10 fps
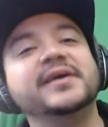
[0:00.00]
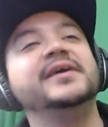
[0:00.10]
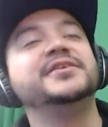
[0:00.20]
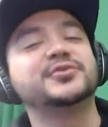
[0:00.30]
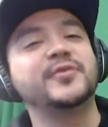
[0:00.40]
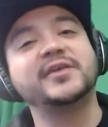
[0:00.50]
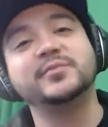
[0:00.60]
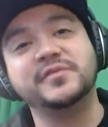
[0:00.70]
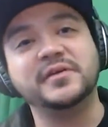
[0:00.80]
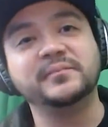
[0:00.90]
interact
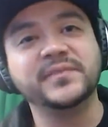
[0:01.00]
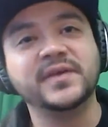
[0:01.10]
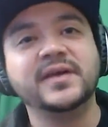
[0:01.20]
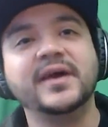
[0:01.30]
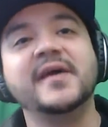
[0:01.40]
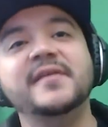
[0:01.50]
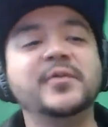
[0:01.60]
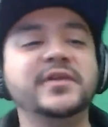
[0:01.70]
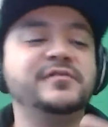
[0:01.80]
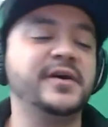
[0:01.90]
with them. And
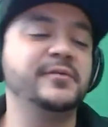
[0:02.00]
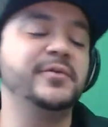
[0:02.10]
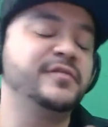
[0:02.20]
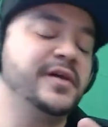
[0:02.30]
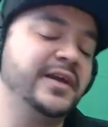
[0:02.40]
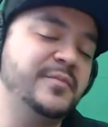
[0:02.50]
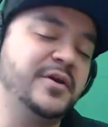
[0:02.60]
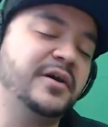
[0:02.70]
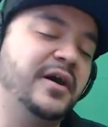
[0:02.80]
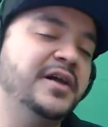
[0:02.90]
then when it finally came out
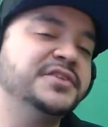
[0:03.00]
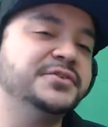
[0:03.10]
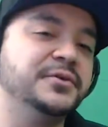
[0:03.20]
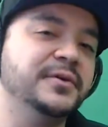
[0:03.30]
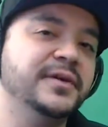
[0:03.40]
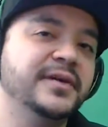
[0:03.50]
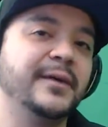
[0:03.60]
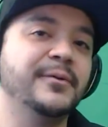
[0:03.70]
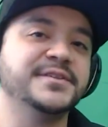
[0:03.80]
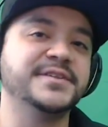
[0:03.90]
on console, that
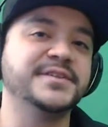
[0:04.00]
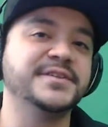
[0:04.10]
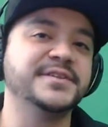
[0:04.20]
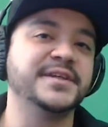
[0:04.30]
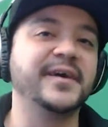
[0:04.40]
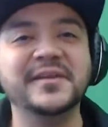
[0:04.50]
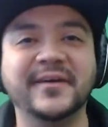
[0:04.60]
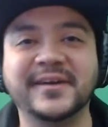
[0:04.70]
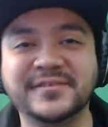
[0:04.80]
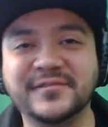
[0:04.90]
was like, all
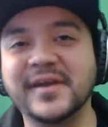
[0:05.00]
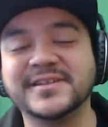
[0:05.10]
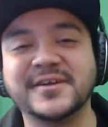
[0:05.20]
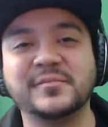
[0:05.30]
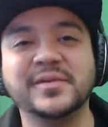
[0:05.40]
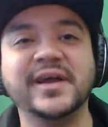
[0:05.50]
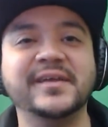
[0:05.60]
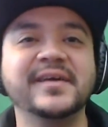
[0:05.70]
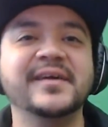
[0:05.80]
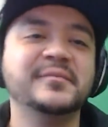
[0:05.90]
right, now I'm in there. I can finally
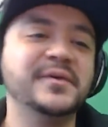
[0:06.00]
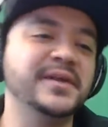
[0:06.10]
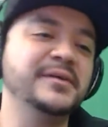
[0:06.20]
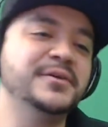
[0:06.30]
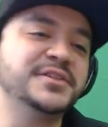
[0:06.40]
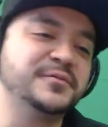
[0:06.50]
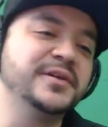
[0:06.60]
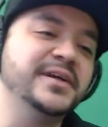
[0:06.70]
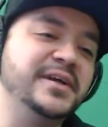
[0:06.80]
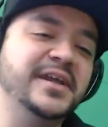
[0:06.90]
start playing. But it
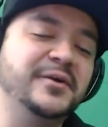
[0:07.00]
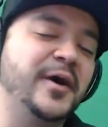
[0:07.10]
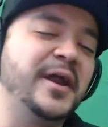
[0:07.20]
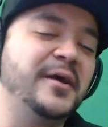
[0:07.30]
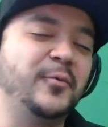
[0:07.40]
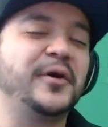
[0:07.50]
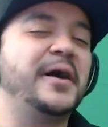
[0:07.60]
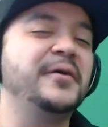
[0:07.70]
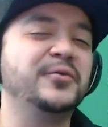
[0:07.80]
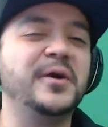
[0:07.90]
didn't quite
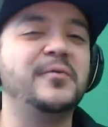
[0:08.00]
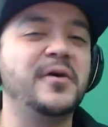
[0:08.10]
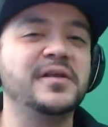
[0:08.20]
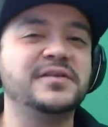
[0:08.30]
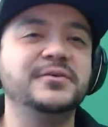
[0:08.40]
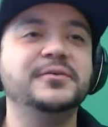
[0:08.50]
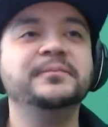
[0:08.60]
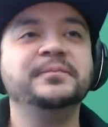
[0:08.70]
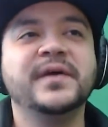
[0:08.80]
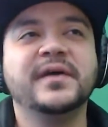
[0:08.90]
work out the way I wanted to.
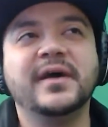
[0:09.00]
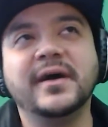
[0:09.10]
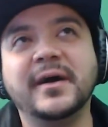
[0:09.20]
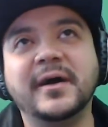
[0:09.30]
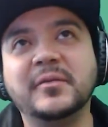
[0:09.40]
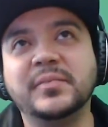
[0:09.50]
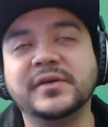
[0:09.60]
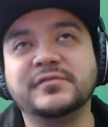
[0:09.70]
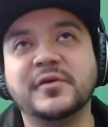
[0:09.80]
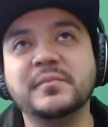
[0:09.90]

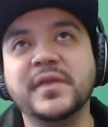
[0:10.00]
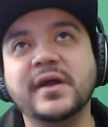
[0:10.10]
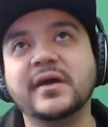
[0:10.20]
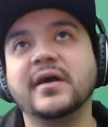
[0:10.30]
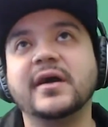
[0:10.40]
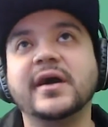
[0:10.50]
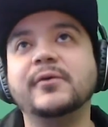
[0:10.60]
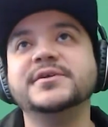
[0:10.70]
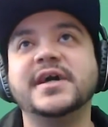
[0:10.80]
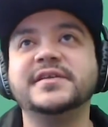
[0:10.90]
But from there, I
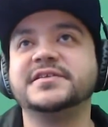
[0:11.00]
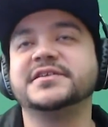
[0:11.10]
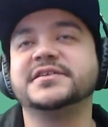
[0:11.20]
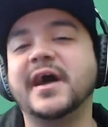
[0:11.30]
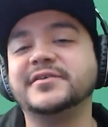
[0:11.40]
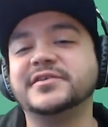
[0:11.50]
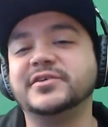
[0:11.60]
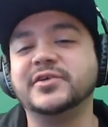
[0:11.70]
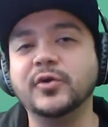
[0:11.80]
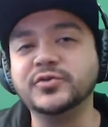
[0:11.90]
always had this desire to
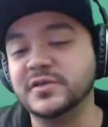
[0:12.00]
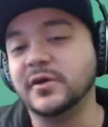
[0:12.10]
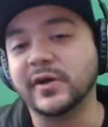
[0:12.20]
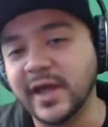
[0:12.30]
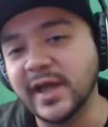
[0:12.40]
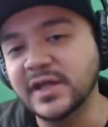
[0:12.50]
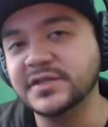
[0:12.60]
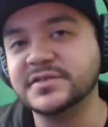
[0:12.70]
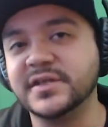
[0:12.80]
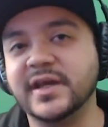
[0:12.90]
go to the
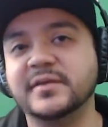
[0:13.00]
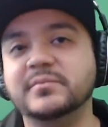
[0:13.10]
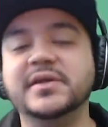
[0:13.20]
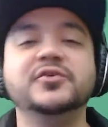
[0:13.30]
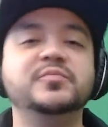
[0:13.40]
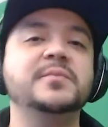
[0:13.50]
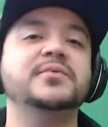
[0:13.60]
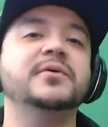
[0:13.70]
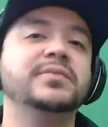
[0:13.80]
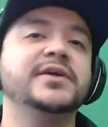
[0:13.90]
arcades and meet new
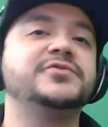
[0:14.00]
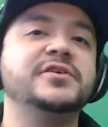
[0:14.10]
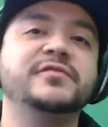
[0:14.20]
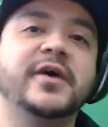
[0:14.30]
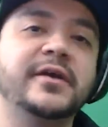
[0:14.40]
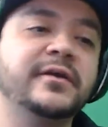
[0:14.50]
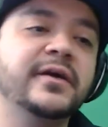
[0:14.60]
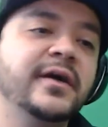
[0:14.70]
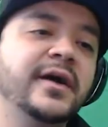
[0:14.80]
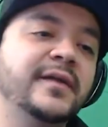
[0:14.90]
people and play Street Fighter.
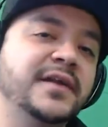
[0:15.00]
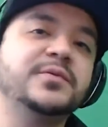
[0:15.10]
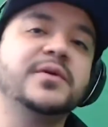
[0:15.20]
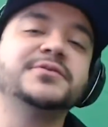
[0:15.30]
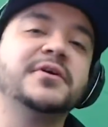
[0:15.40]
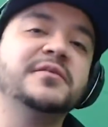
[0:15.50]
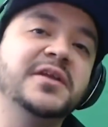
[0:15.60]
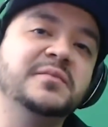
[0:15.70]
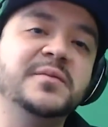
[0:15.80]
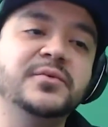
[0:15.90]
And that's when I started
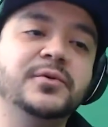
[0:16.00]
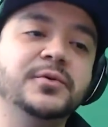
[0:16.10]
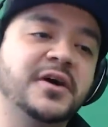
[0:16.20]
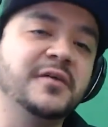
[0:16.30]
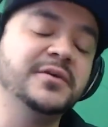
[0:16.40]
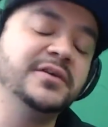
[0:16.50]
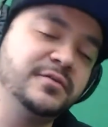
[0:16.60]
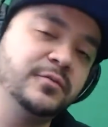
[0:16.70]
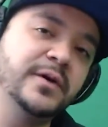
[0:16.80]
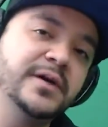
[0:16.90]
meeting people who taught me
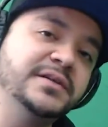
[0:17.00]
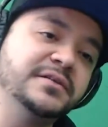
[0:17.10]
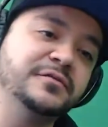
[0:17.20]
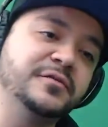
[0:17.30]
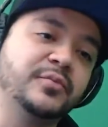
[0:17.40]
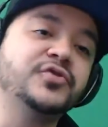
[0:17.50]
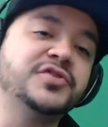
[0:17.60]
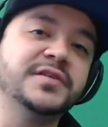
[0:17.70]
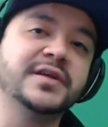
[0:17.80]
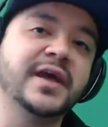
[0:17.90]
different ways of
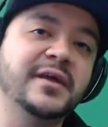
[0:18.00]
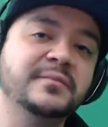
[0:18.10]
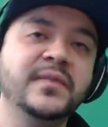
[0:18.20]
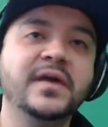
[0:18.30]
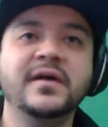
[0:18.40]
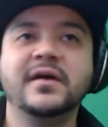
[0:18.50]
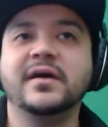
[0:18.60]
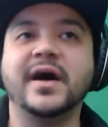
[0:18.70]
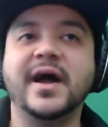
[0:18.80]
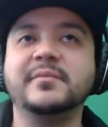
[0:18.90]
approaching the game.
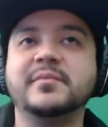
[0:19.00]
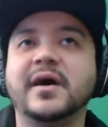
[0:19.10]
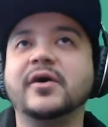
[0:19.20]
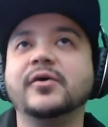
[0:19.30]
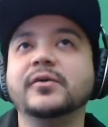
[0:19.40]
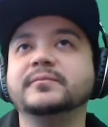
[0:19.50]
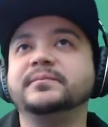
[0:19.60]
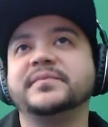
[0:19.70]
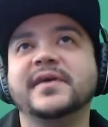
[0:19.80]
I had my own